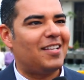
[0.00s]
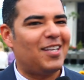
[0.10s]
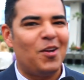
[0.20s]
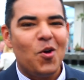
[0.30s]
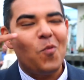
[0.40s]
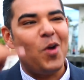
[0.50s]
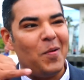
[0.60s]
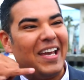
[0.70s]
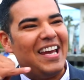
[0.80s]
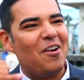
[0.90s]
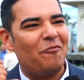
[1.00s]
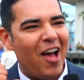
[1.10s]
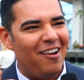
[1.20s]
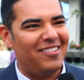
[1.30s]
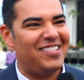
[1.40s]
I said, when are we getting our
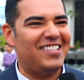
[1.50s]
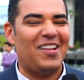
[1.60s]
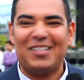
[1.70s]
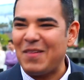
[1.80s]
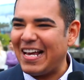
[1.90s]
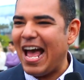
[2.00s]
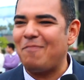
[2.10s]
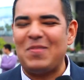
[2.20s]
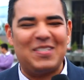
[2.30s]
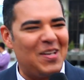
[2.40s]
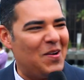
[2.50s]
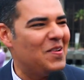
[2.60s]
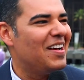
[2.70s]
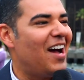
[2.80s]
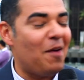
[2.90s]
fountains? He's like, let's make it happen. So
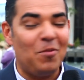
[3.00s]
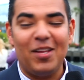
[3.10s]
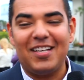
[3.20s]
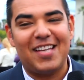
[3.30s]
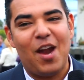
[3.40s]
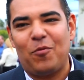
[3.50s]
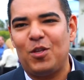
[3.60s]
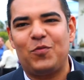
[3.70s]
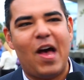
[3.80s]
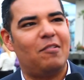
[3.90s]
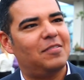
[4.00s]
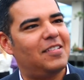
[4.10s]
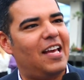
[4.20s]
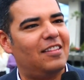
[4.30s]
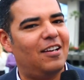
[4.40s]
I'm really excited for these
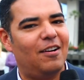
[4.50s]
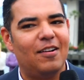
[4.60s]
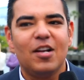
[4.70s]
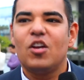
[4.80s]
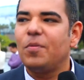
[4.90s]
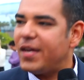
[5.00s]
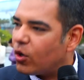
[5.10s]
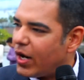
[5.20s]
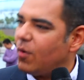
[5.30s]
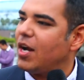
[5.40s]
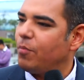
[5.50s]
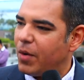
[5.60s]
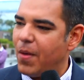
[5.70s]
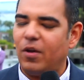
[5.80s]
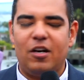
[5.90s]
fountains, and they'll be a great way to
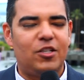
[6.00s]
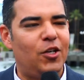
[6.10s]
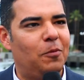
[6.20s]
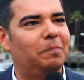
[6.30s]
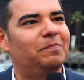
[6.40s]
bring people here, too.